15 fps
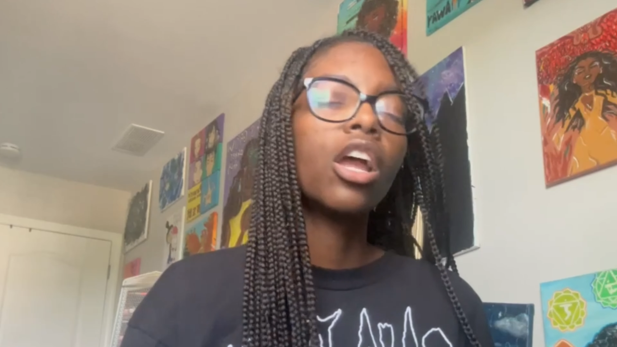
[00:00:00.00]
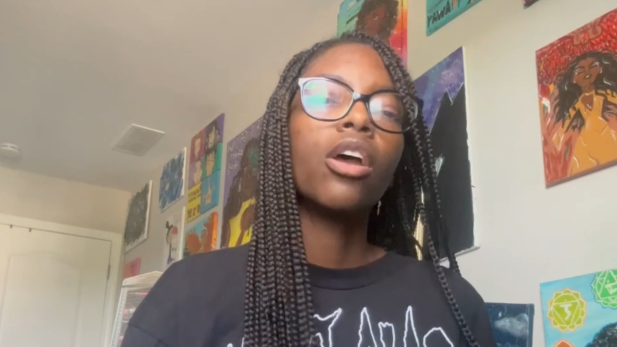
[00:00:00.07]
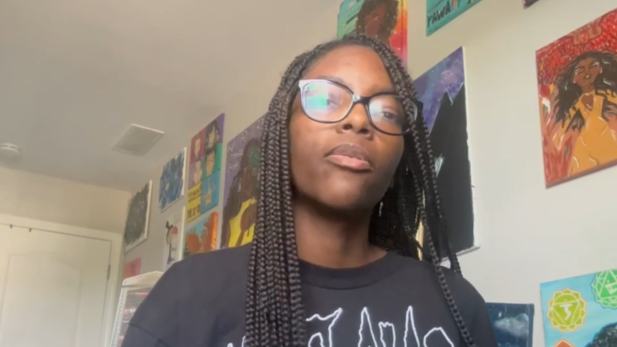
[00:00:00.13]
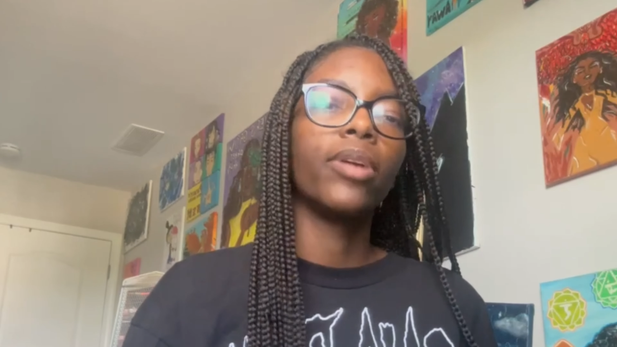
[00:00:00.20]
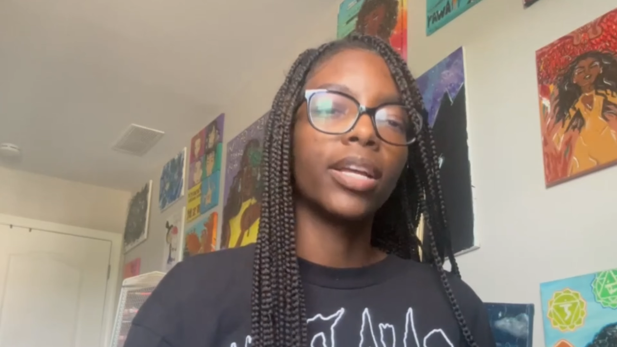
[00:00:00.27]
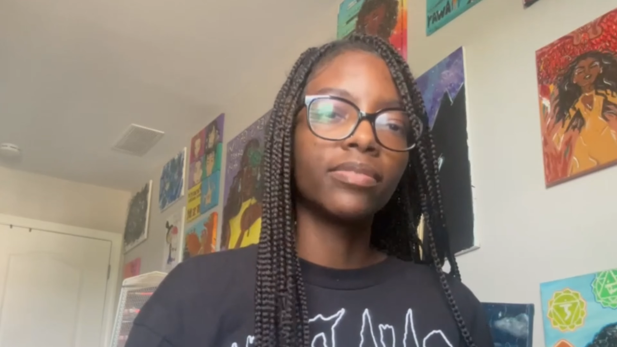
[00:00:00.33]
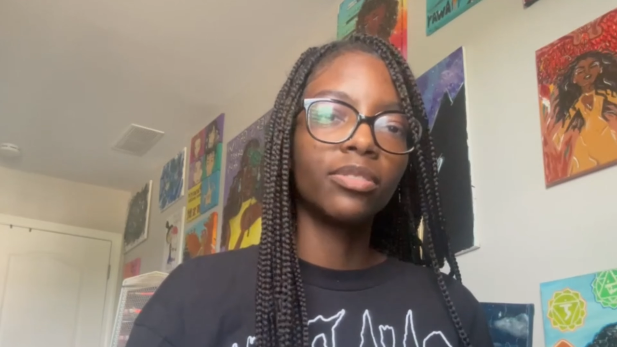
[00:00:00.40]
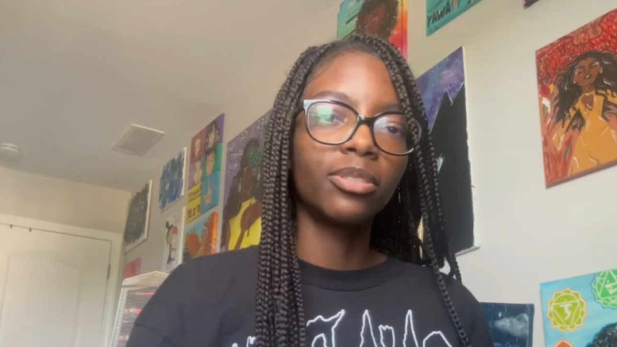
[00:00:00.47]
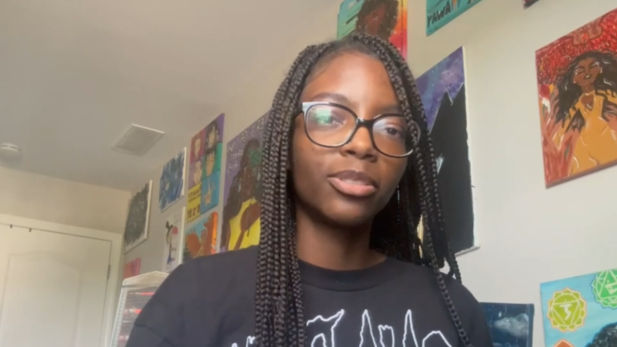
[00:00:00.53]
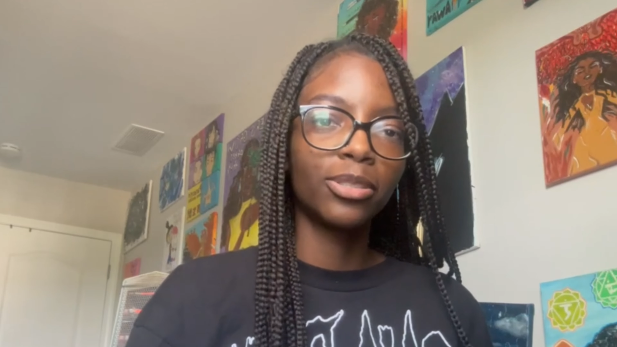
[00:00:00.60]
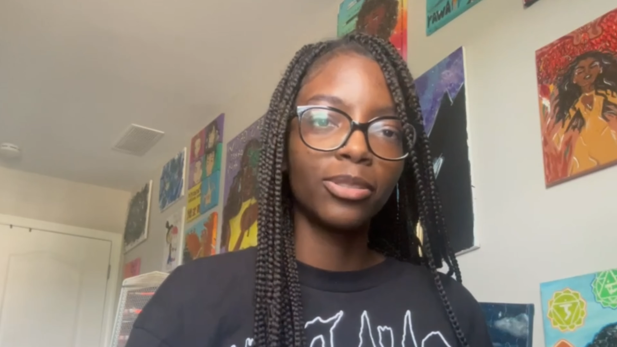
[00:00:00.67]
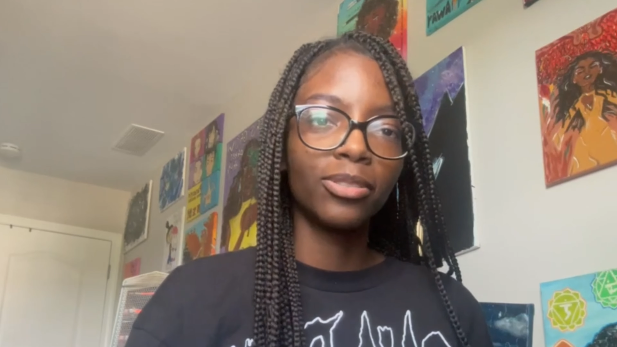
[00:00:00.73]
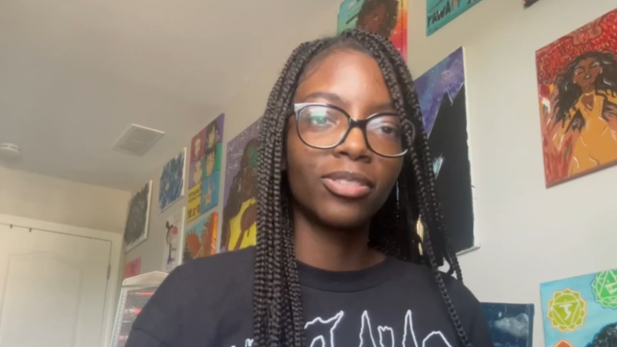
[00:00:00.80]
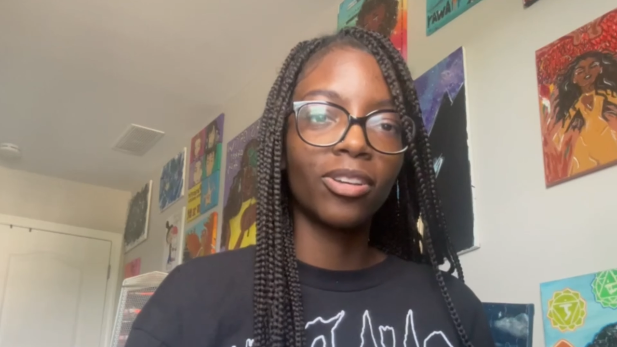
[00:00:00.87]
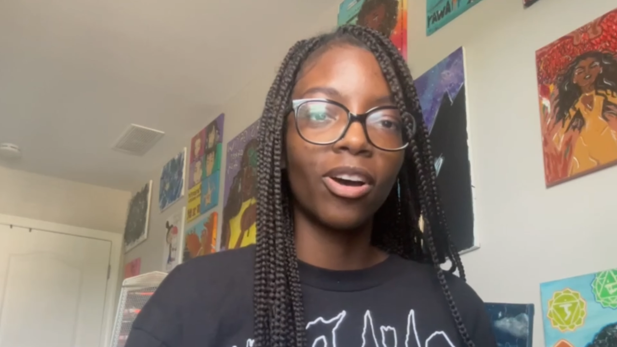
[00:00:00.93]
have to
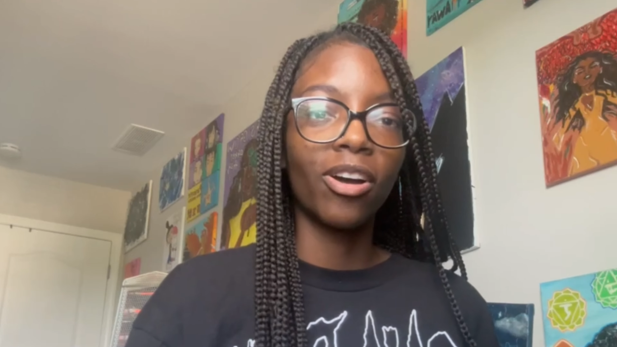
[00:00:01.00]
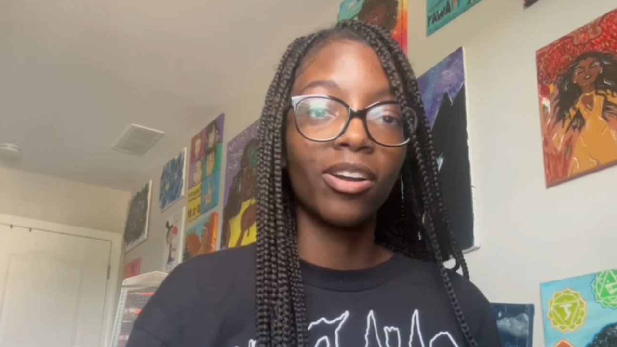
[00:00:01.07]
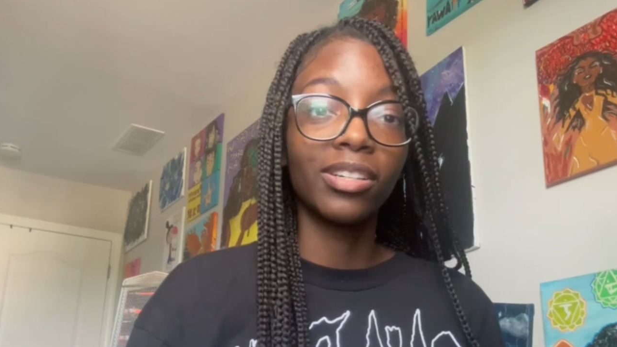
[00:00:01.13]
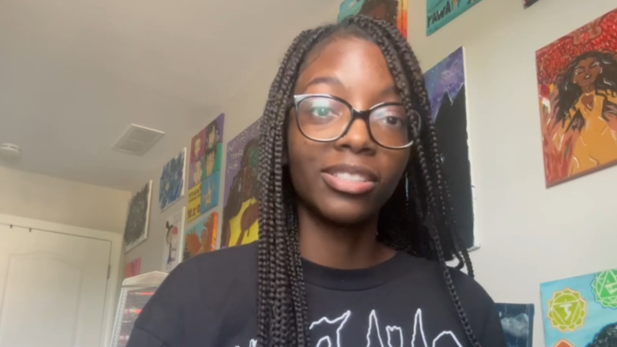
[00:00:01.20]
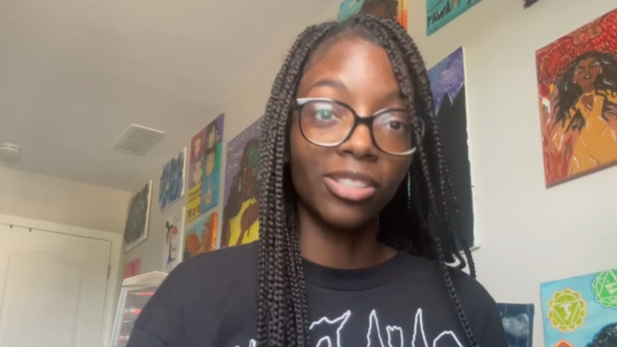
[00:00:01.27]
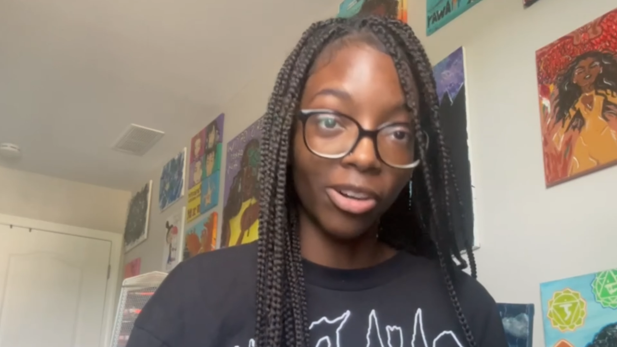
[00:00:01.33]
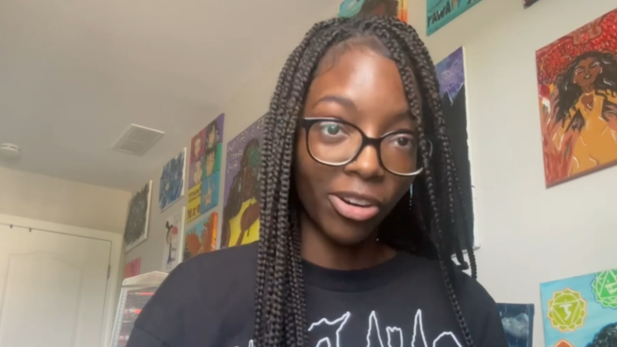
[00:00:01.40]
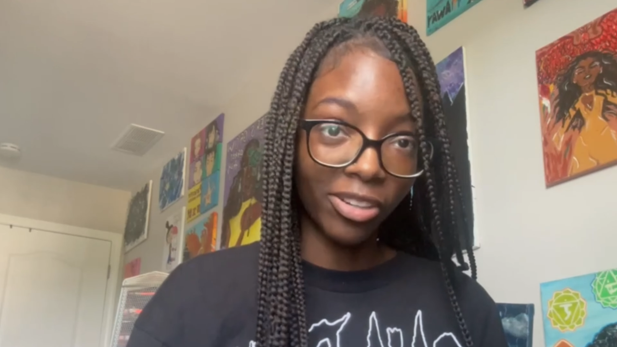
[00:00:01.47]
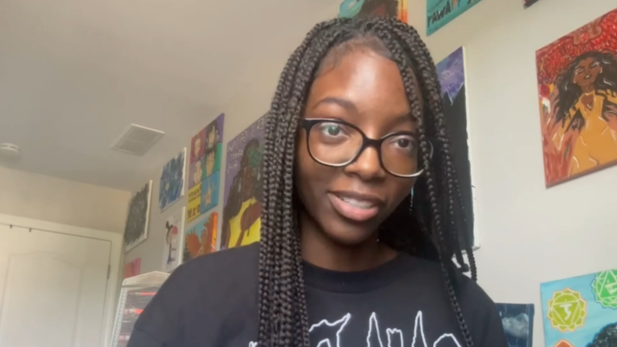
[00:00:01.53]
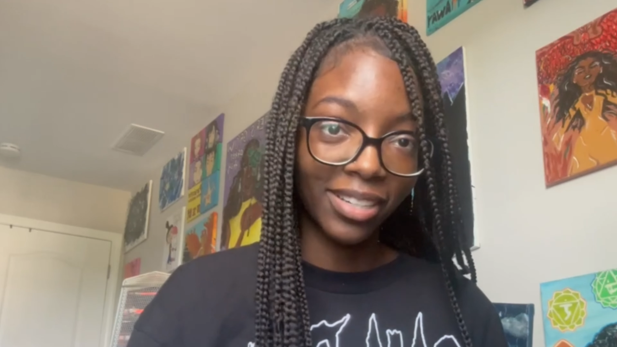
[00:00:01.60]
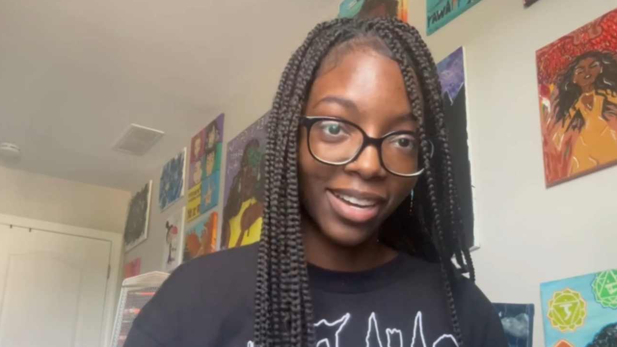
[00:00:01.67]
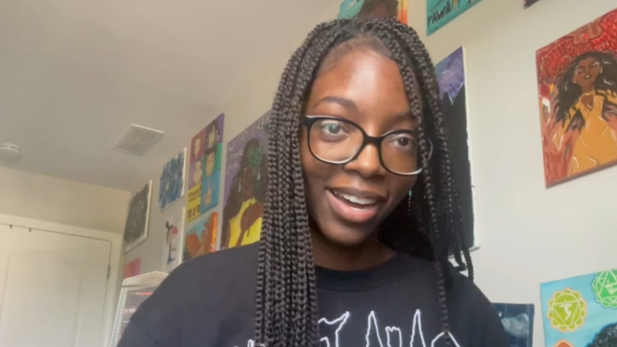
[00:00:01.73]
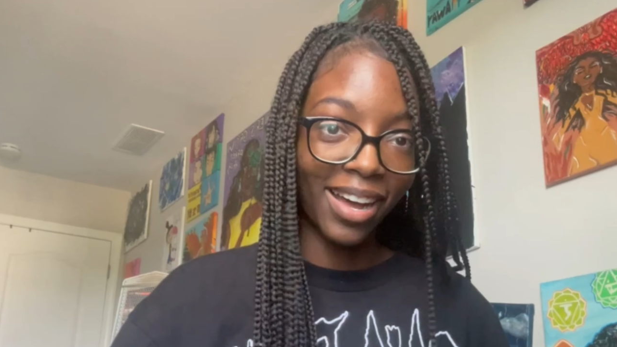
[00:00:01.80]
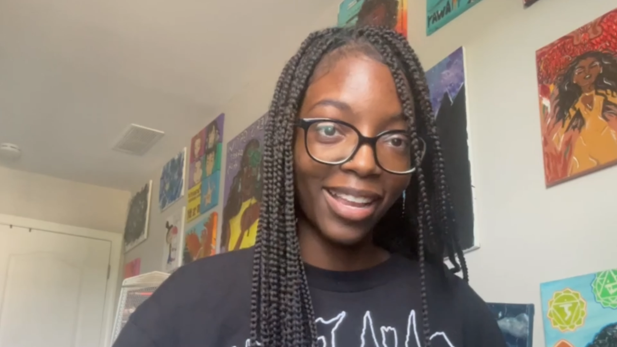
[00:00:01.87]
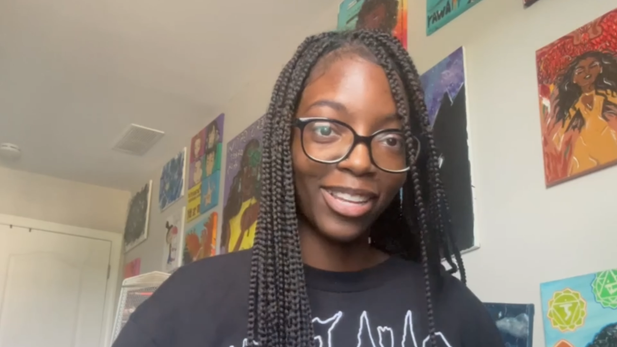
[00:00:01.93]
choose our yarn
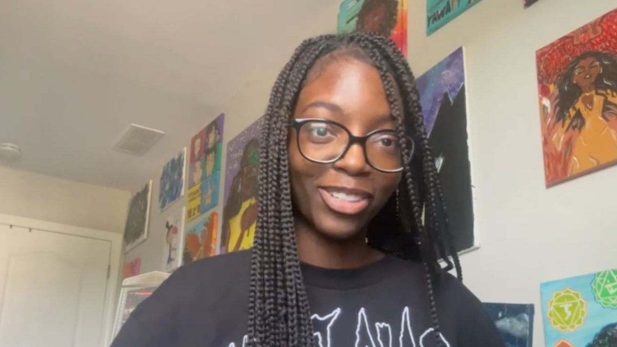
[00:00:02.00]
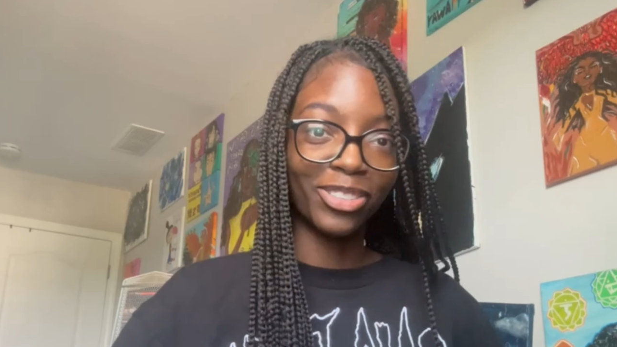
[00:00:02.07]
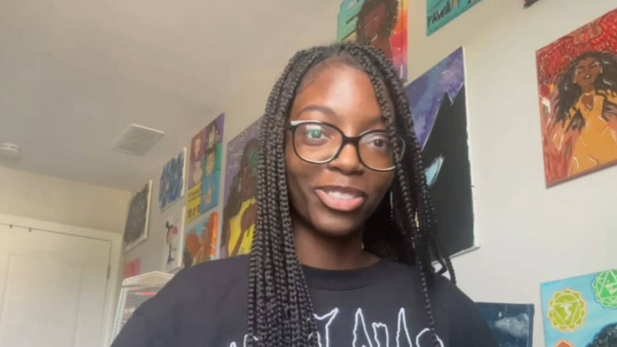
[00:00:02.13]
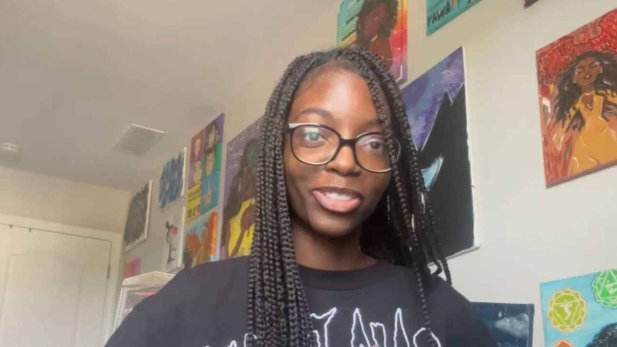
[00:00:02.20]
color.